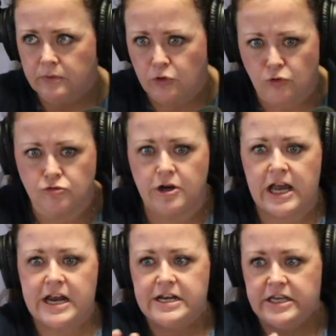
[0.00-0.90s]

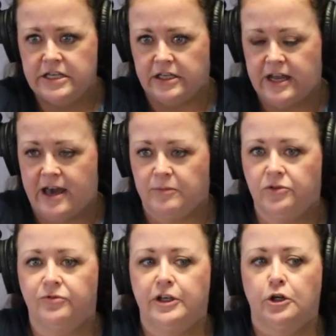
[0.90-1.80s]
creating an
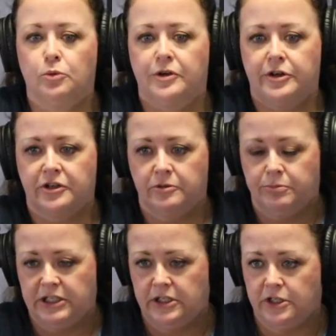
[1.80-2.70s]
atmosphere where there can
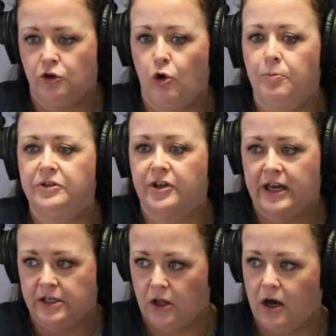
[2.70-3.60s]
be an open
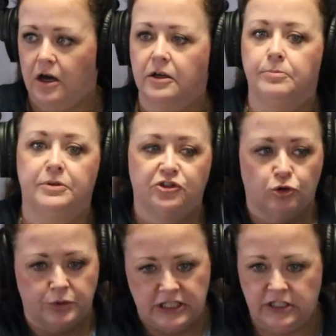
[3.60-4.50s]
dialogue
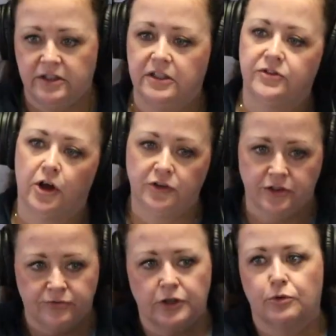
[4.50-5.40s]
between these all
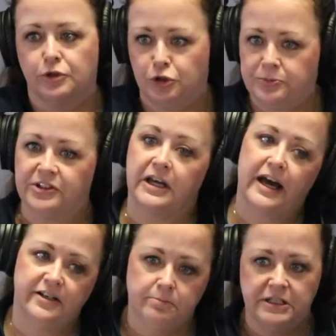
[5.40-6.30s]
different groups and
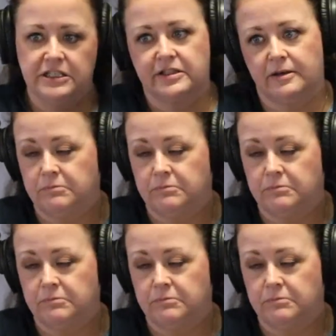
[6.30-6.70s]
kind of being that